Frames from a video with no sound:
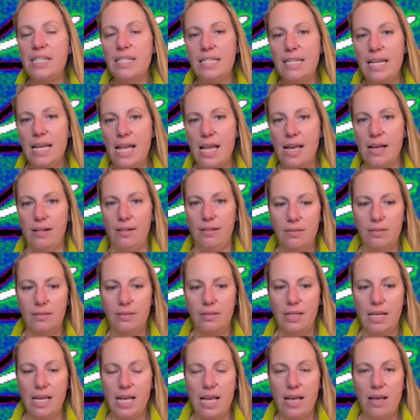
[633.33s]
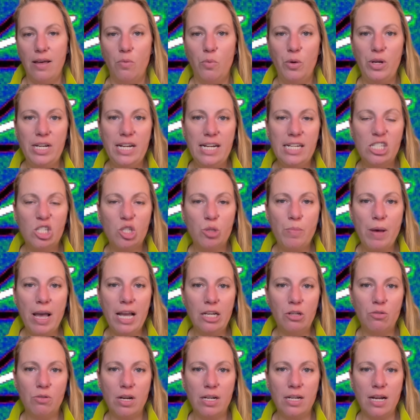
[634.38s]
tail. We need
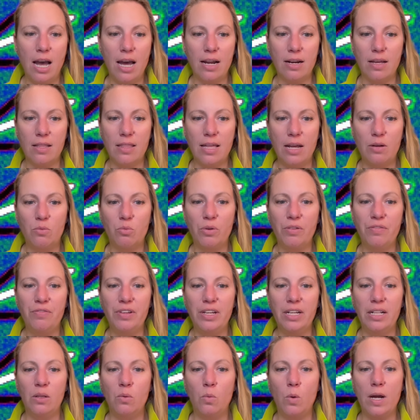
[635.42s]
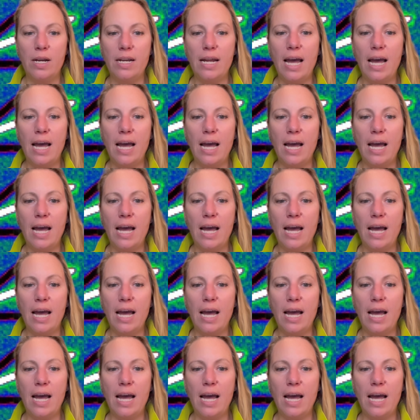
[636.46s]
spectra data that reveal what